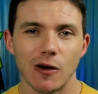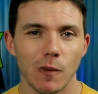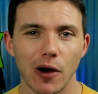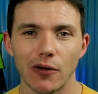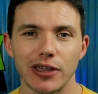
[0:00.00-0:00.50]

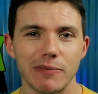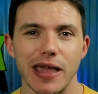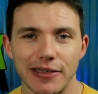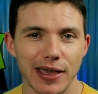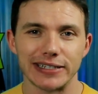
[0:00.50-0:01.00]
well, they
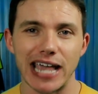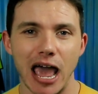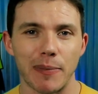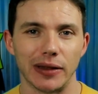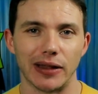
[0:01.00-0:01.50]
make things
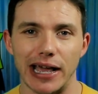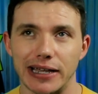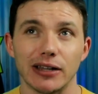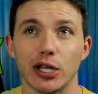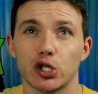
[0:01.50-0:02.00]
happen like
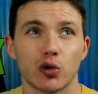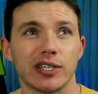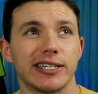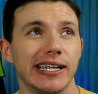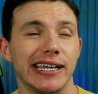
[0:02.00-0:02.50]

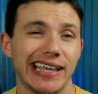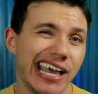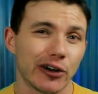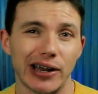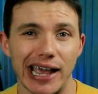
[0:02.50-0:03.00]
electricity and the
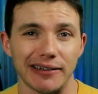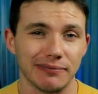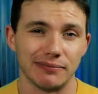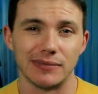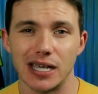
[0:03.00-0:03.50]
internet
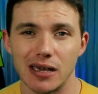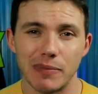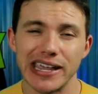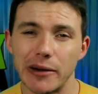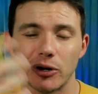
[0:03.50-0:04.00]
and
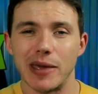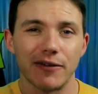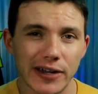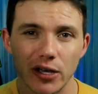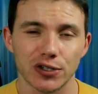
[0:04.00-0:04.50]
being able to make
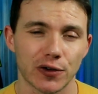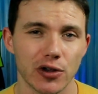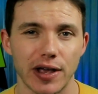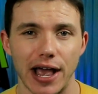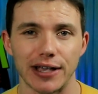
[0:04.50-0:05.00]
videos for you
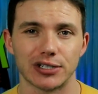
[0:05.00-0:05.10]
guys.